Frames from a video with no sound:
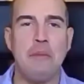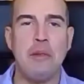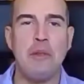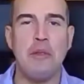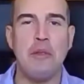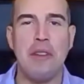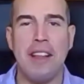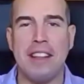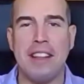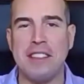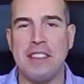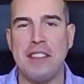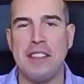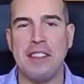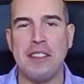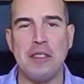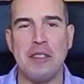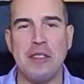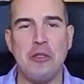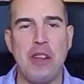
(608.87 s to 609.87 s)
all like to think
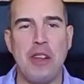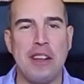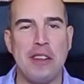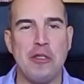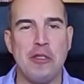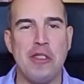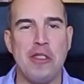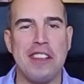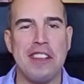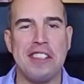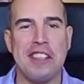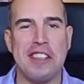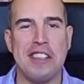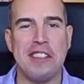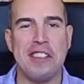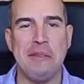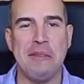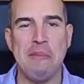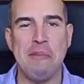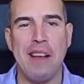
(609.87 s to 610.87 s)
that the track and trace
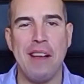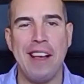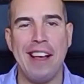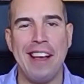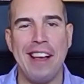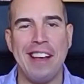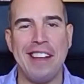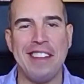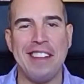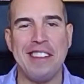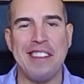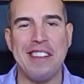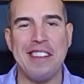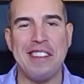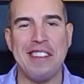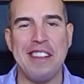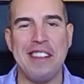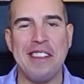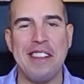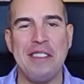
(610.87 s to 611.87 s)
system
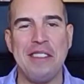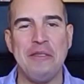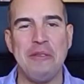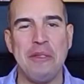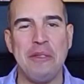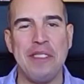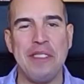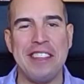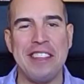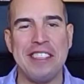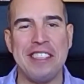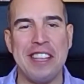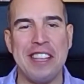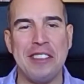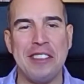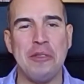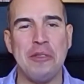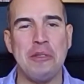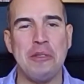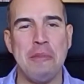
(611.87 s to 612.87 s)
did all of these things
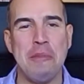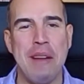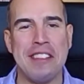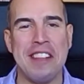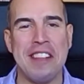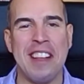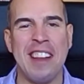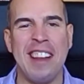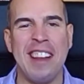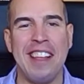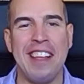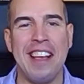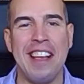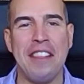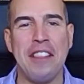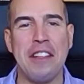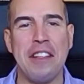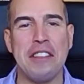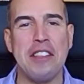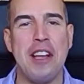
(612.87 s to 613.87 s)
automatically. I
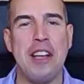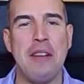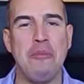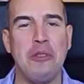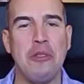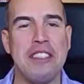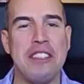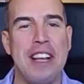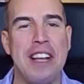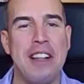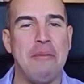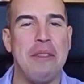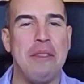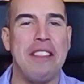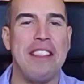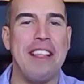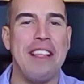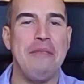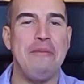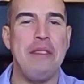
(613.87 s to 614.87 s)
think time will tell whether
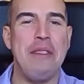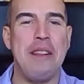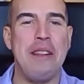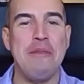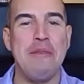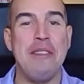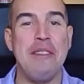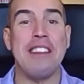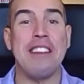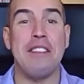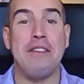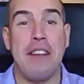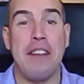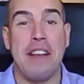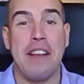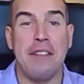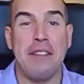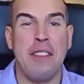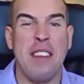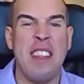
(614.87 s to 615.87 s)
that really works
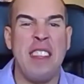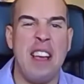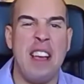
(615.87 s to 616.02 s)
effectively.